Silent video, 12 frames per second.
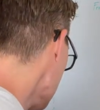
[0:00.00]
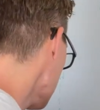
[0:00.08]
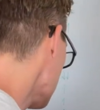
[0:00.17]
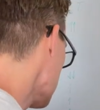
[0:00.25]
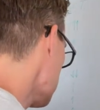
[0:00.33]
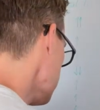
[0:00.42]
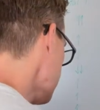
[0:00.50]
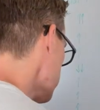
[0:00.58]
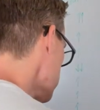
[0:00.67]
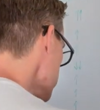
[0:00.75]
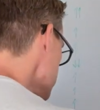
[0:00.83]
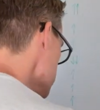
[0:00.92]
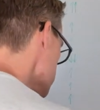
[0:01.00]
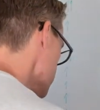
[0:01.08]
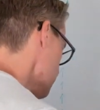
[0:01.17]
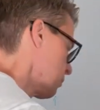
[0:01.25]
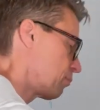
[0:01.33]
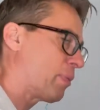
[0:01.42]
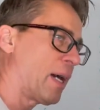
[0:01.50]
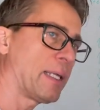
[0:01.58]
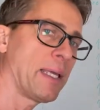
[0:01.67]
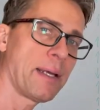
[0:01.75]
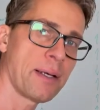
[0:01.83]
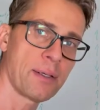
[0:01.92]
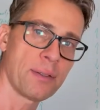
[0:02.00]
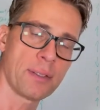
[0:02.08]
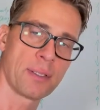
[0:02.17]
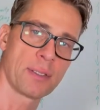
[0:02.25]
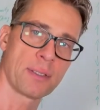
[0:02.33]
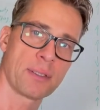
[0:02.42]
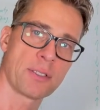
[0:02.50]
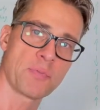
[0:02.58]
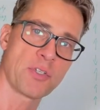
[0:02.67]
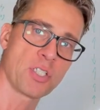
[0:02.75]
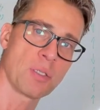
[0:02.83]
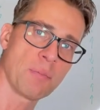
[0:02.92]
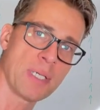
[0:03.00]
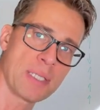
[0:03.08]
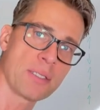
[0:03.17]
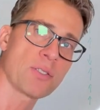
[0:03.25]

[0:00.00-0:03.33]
Uh, increase in body hair, uh, uh, especially in men.